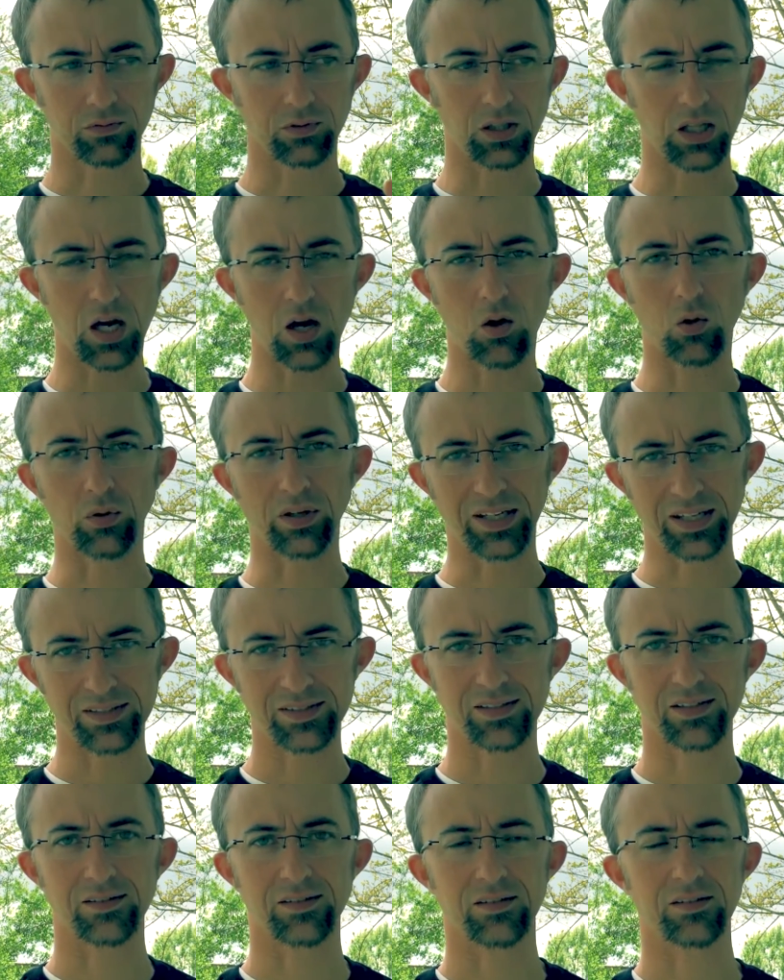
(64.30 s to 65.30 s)
long
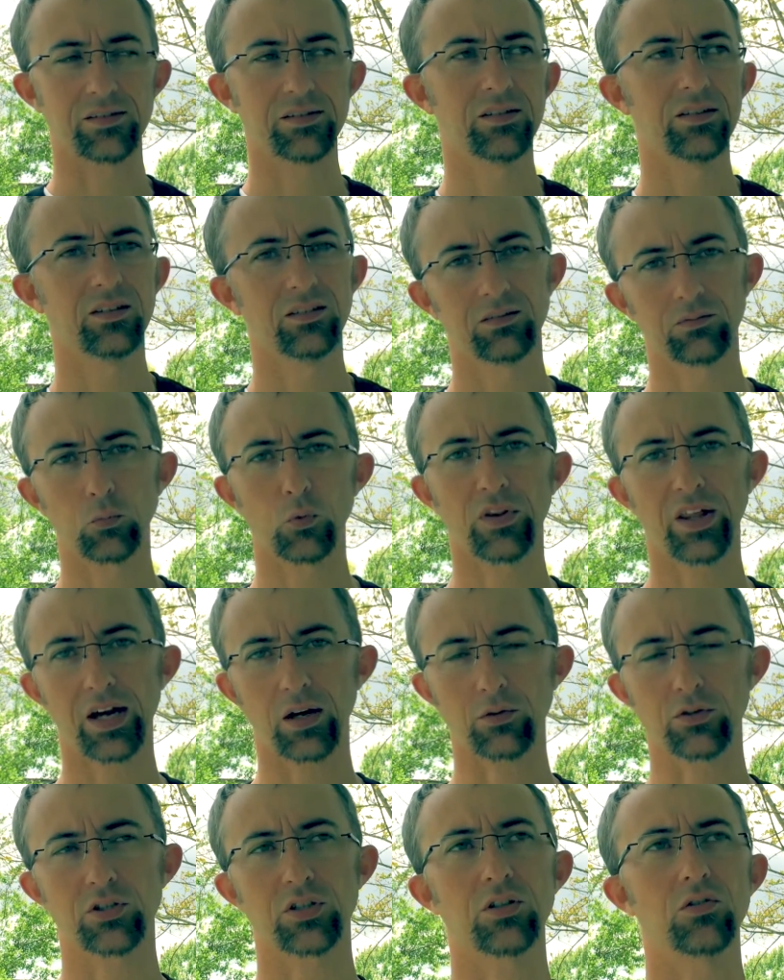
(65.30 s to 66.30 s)
distances
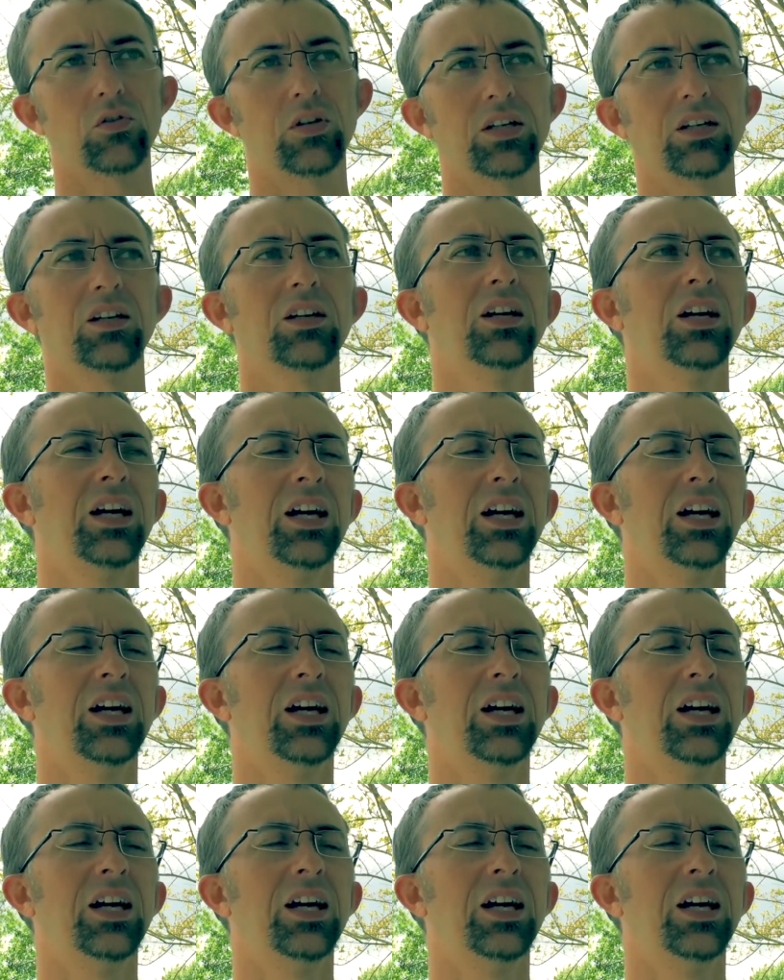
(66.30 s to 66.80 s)
without shooting.